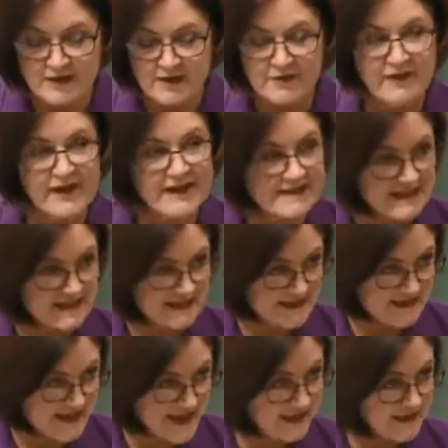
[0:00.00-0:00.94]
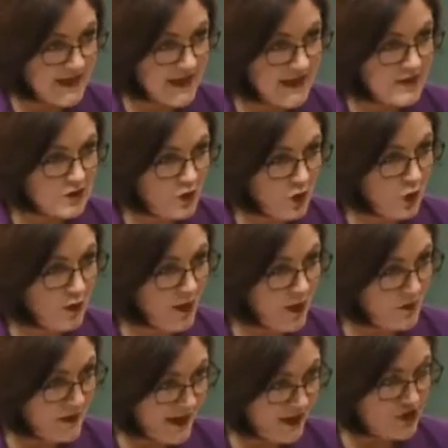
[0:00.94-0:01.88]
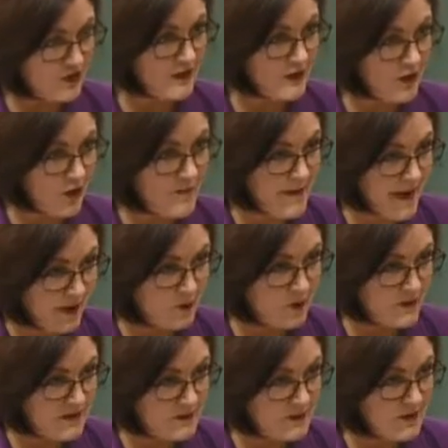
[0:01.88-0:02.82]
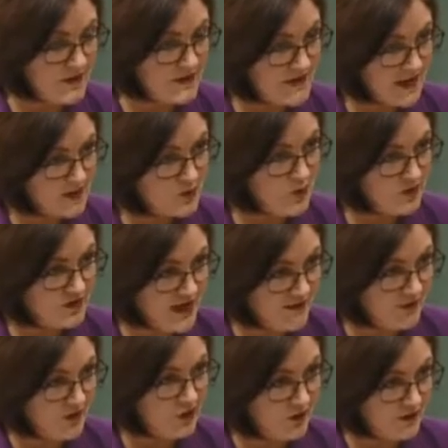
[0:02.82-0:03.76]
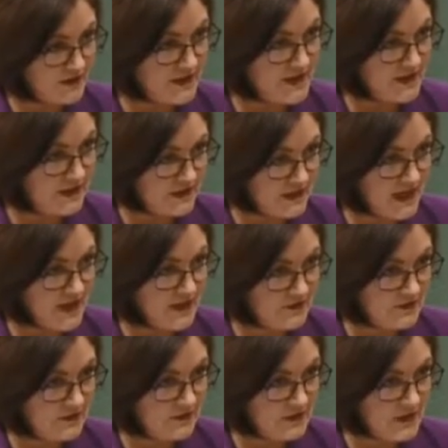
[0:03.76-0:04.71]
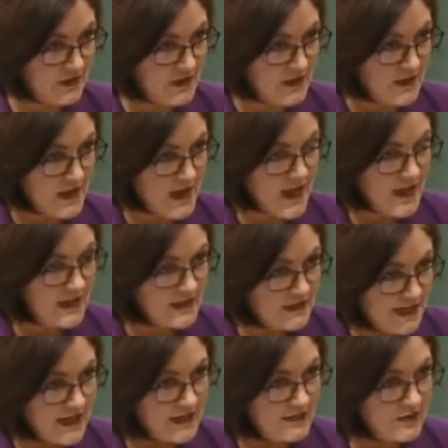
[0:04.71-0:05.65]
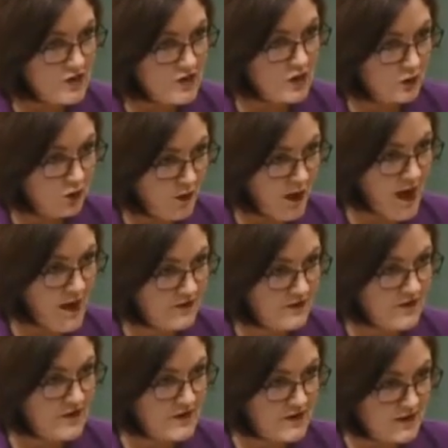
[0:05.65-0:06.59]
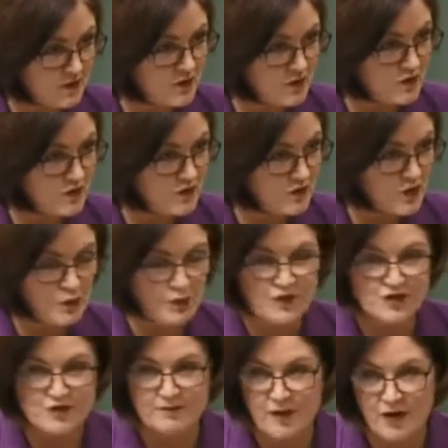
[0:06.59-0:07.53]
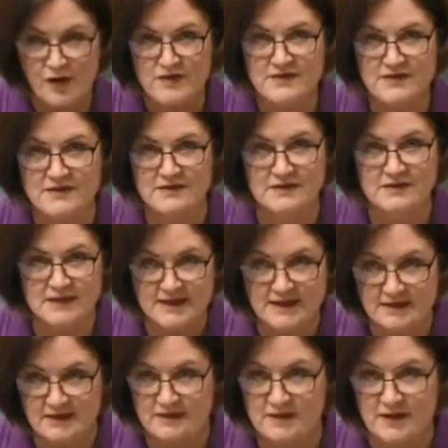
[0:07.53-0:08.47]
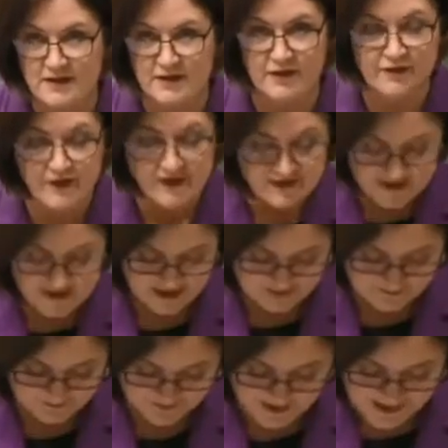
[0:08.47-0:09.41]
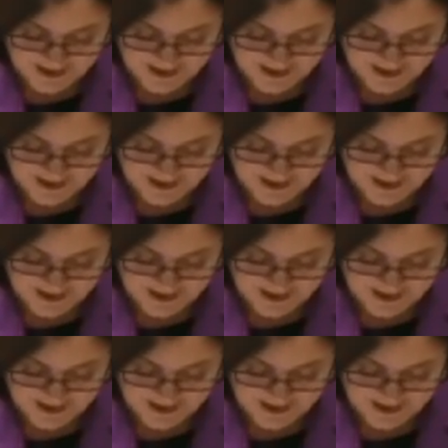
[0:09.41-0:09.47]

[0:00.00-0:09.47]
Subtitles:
funding stagnate or they would actually go backwards, because that's what David Gonski intended. He intended to look after the schools which most needed the funding,